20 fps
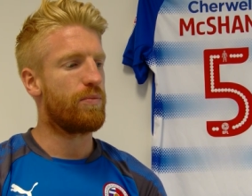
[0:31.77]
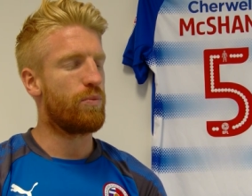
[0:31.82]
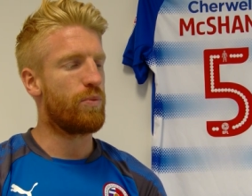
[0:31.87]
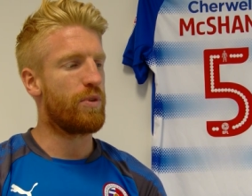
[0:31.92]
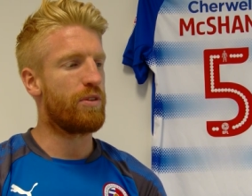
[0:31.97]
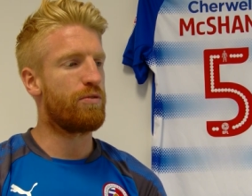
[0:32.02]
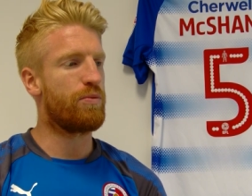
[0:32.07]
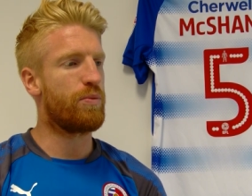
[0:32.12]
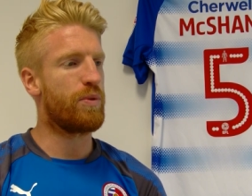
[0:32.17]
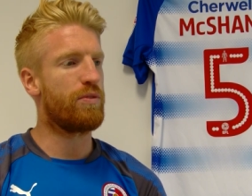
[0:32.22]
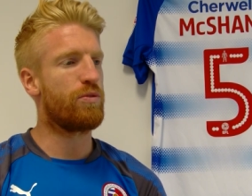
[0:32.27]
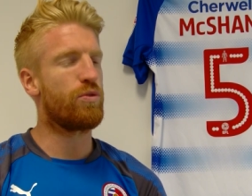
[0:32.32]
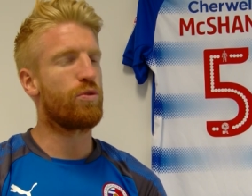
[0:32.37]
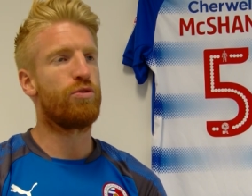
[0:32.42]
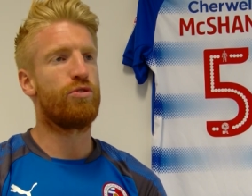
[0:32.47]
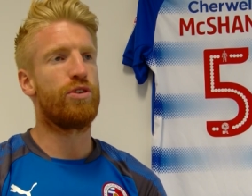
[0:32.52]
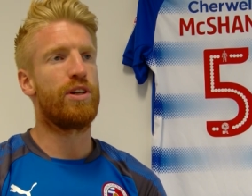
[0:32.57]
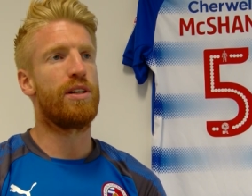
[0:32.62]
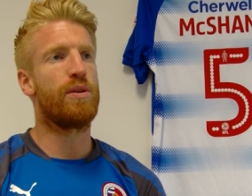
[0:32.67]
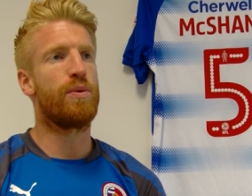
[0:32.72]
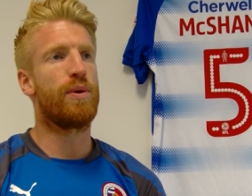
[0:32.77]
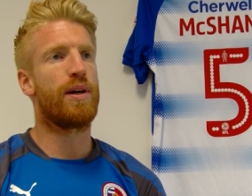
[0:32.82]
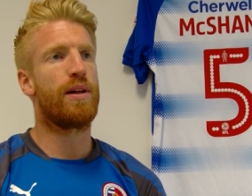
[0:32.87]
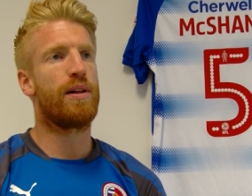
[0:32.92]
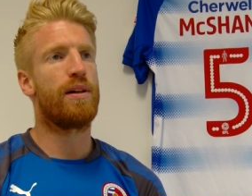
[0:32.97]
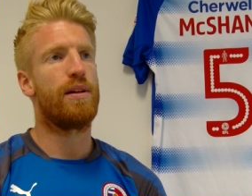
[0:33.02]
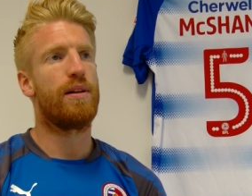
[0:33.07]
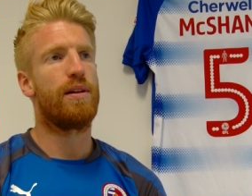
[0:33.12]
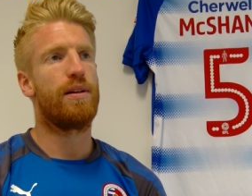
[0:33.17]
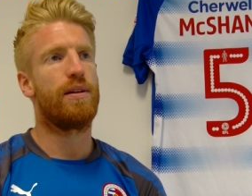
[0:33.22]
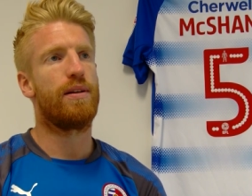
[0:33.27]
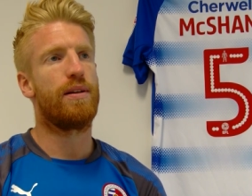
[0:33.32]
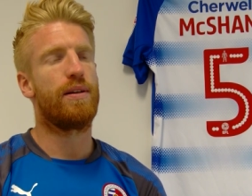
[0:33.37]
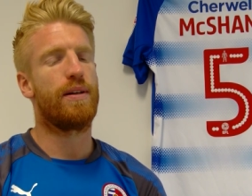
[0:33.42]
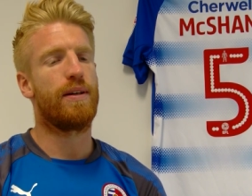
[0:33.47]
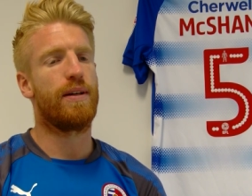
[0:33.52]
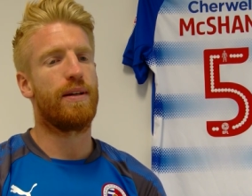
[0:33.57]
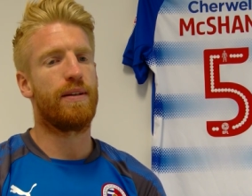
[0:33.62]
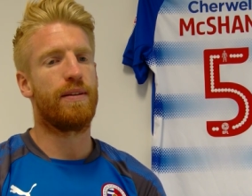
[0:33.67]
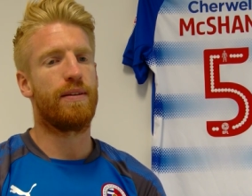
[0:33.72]
we've we've done really well,
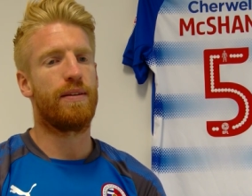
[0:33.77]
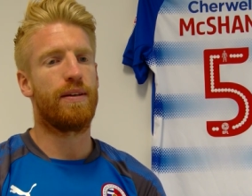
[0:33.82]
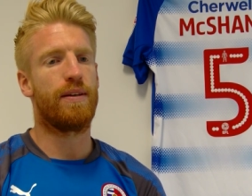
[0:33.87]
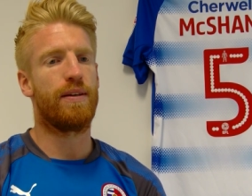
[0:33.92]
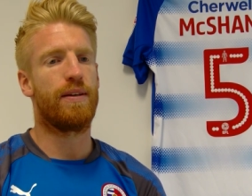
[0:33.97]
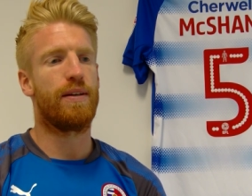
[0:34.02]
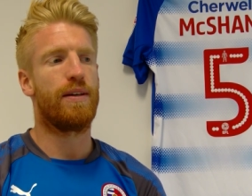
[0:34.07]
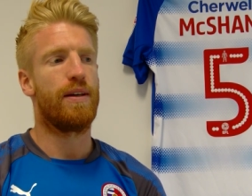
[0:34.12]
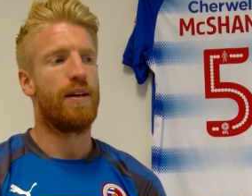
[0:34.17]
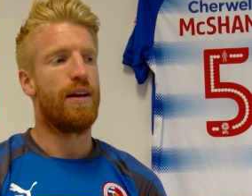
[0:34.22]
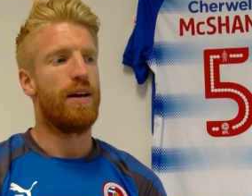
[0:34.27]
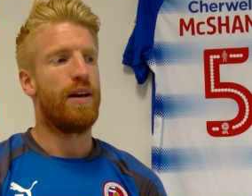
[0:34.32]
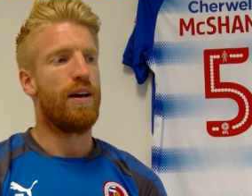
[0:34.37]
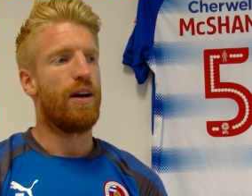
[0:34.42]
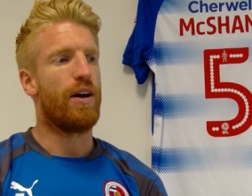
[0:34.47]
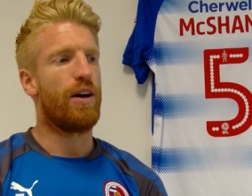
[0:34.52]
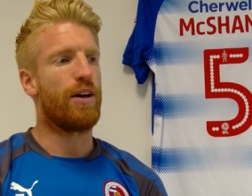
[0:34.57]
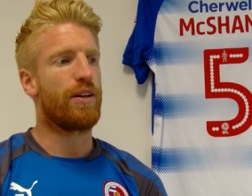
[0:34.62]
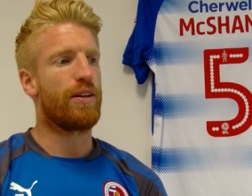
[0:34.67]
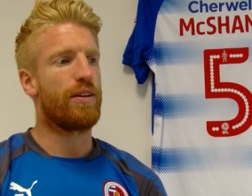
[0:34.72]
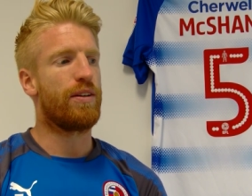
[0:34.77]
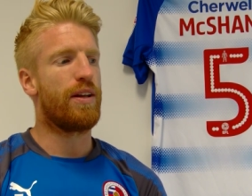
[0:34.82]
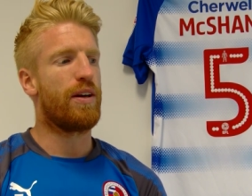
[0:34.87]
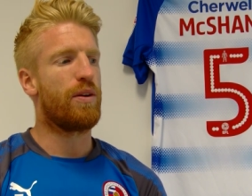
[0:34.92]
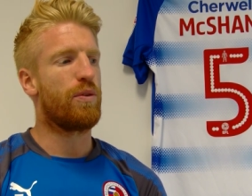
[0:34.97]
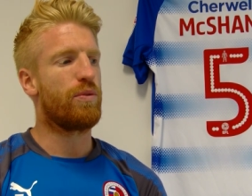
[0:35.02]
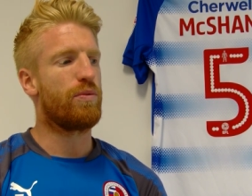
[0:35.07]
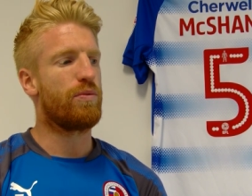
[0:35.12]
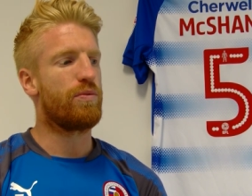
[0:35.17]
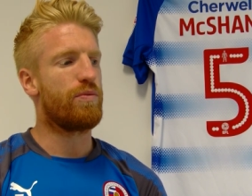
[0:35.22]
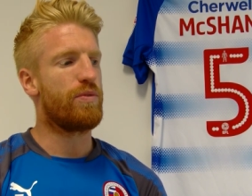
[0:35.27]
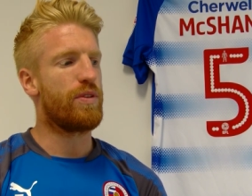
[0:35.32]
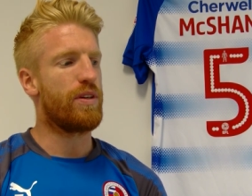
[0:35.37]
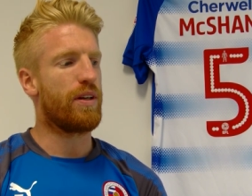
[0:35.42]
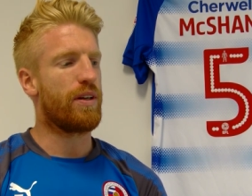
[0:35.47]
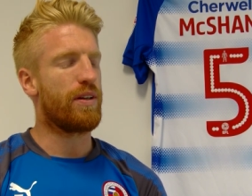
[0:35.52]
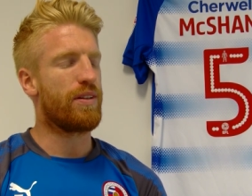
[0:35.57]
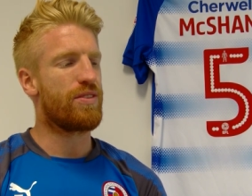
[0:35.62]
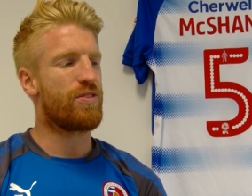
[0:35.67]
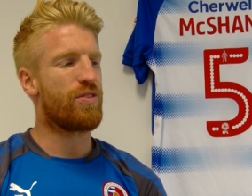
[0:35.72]
and uh, I can now
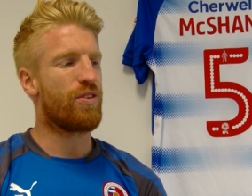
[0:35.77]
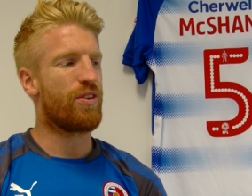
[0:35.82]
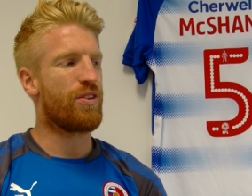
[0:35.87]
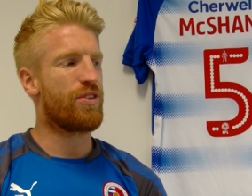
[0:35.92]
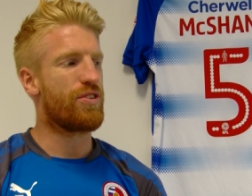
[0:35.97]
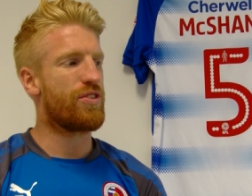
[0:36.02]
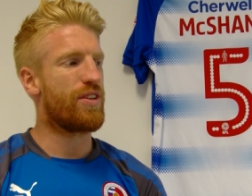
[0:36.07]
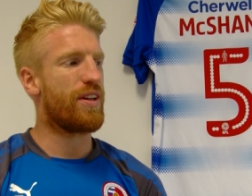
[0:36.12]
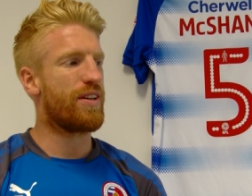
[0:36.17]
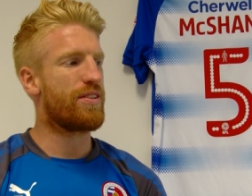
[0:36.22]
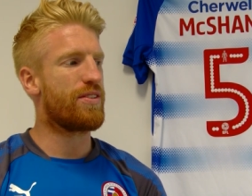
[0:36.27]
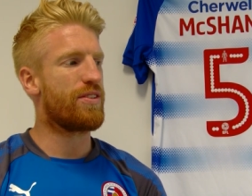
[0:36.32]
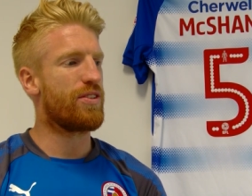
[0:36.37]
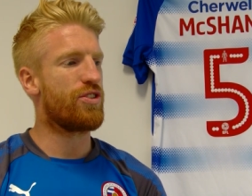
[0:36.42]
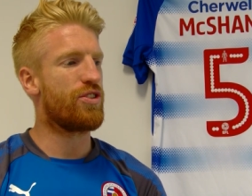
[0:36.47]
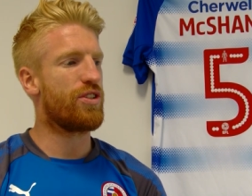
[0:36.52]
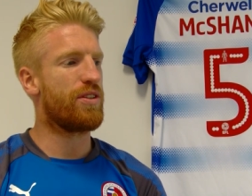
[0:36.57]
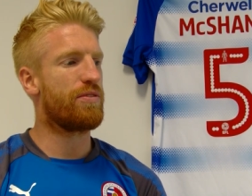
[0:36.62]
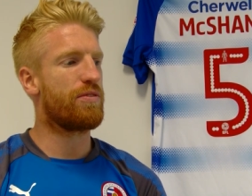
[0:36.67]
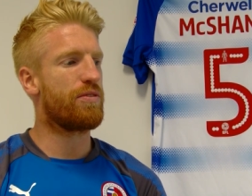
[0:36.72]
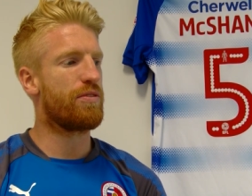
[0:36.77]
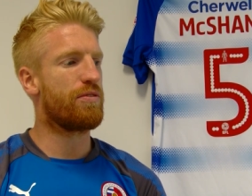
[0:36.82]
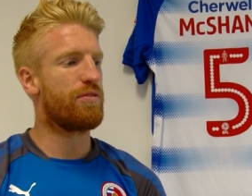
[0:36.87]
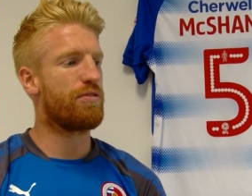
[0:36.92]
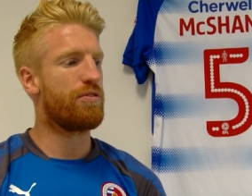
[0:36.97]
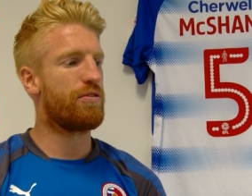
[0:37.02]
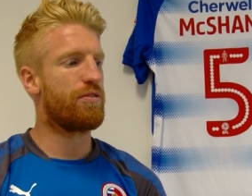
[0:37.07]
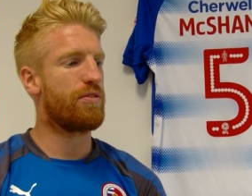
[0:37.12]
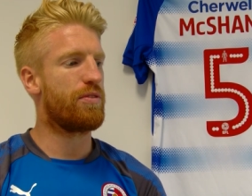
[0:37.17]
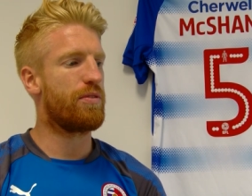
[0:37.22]
you can sort of sense the shift of